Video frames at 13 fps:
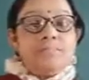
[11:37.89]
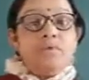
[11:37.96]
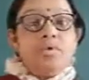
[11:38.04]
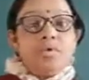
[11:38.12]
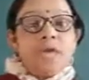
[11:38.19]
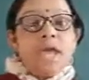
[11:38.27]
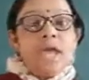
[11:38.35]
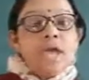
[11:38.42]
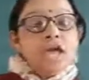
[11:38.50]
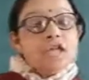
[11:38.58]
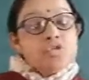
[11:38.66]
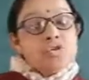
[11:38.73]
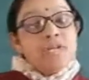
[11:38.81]

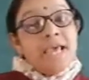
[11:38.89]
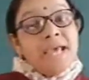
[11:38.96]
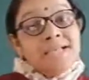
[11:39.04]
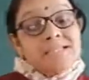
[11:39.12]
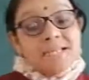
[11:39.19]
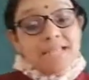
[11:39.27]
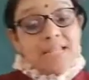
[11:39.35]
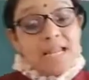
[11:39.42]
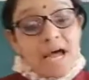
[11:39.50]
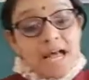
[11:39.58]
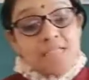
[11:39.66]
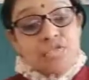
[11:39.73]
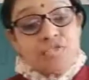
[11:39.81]
Okay, so next and the
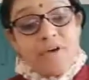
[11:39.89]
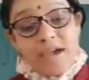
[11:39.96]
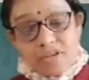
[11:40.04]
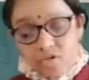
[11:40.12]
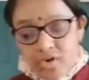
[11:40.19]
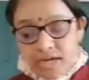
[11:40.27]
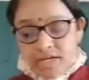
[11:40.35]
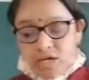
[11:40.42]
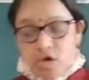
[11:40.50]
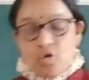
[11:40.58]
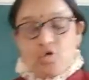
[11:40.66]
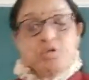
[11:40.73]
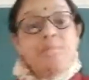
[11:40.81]
last fact write
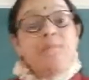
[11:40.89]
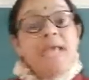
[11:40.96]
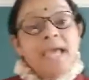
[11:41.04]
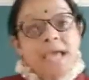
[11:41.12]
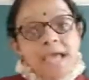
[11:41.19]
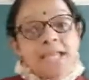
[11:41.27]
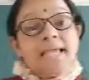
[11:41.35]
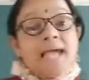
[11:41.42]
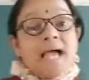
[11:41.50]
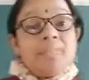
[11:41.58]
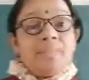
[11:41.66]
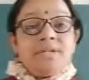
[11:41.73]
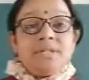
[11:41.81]
down, in
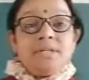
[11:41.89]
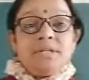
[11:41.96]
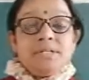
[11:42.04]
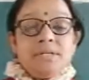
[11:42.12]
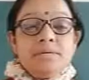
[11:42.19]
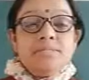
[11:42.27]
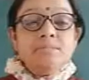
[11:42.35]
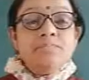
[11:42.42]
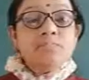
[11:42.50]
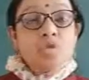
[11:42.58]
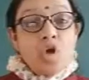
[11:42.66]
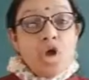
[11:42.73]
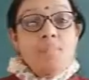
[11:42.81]
capitalism,
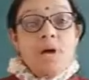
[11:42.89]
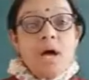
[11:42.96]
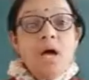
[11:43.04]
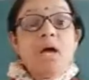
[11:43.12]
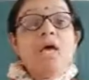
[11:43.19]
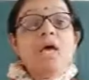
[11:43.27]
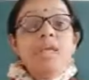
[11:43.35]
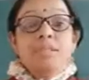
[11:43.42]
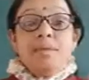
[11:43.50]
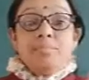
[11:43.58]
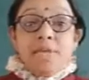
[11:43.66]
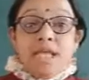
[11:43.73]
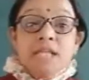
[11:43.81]
comma, the
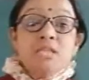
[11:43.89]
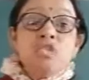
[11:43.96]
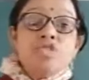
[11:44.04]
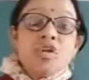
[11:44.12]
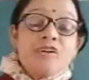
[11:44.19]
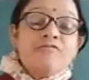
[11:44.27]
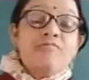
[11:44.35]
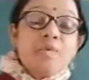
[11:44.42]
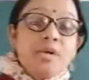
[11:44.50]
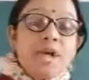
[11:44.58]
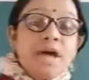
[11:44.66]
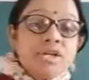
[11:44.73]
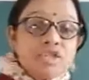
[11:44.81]
means of
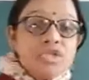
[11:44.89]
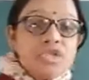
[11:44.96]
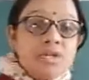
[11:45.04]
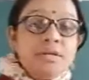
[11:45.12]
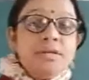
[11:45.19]
production